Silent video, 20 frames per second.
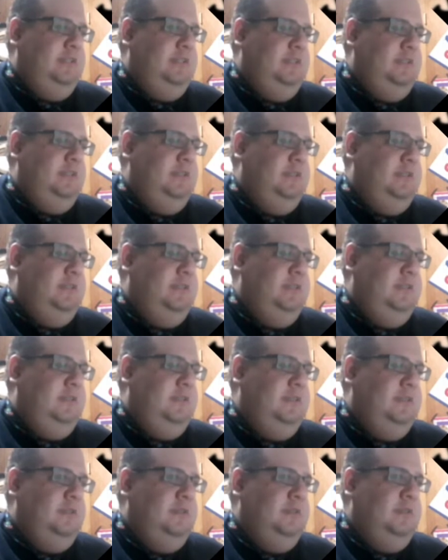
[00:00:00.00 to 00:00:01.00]

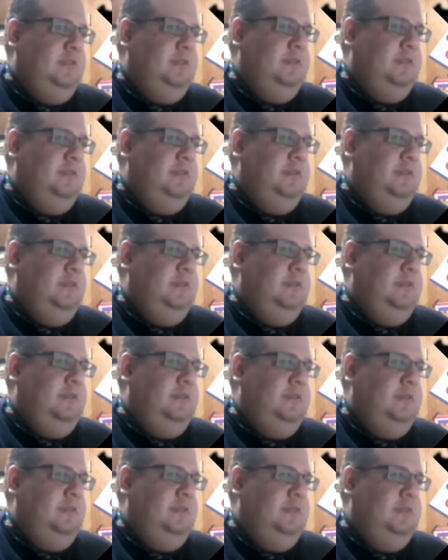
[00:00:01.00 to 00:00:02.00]

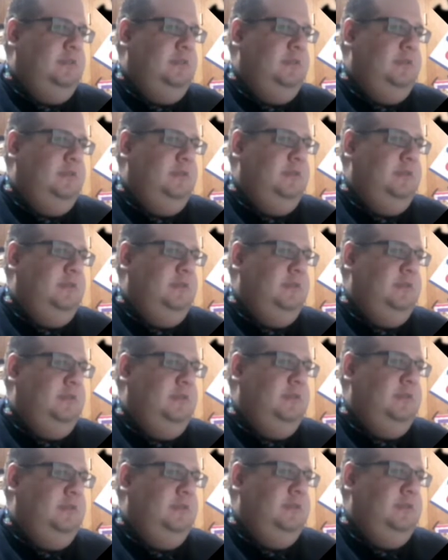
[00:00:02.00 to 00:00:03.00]

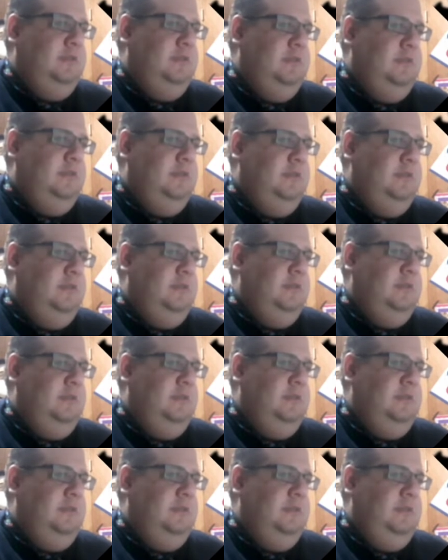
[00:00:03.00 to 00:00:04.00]

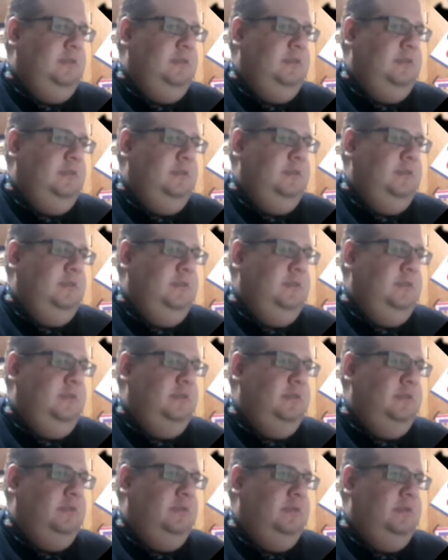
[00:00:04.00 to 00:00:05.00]

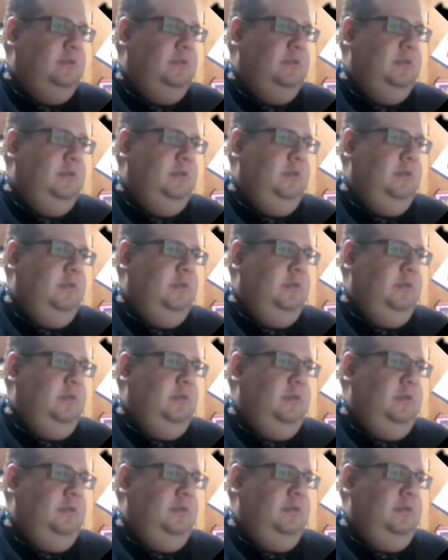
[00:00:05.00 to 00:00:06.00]

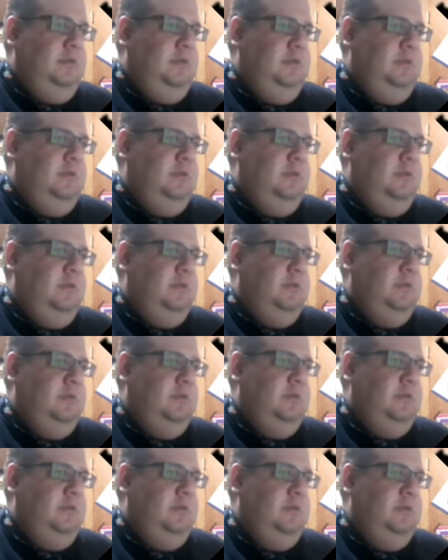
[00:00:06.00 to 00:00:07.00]

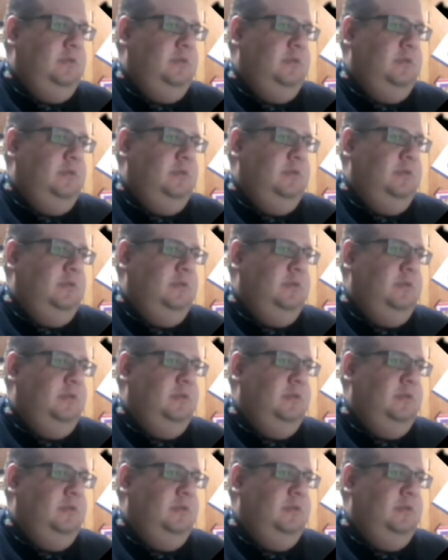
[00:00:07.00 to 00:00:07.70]
No one is speaking in this clip.